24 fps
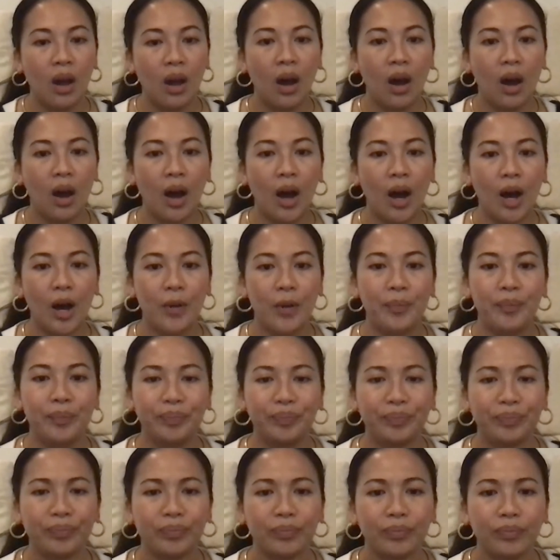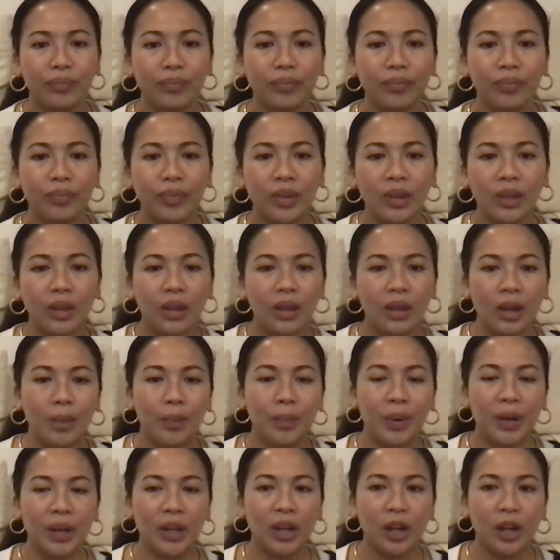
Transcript: But,